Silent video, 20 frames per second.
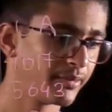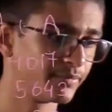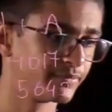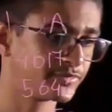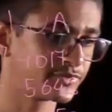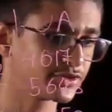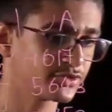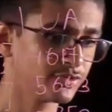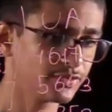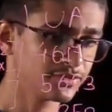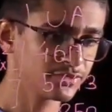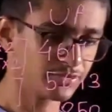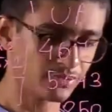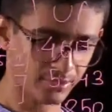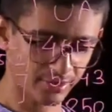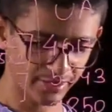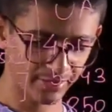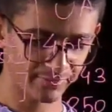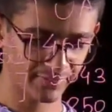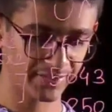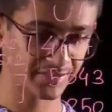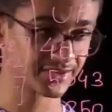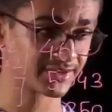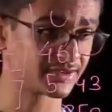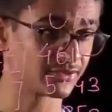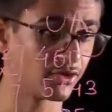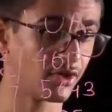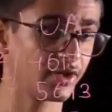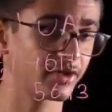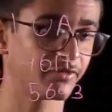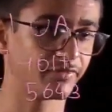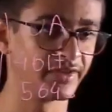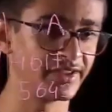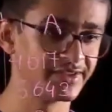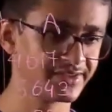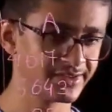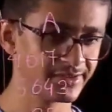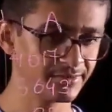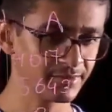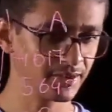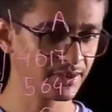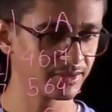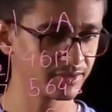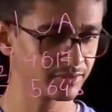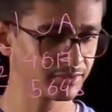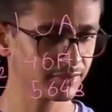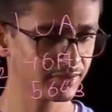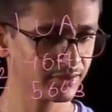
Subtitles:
am so sorry if it's not visible to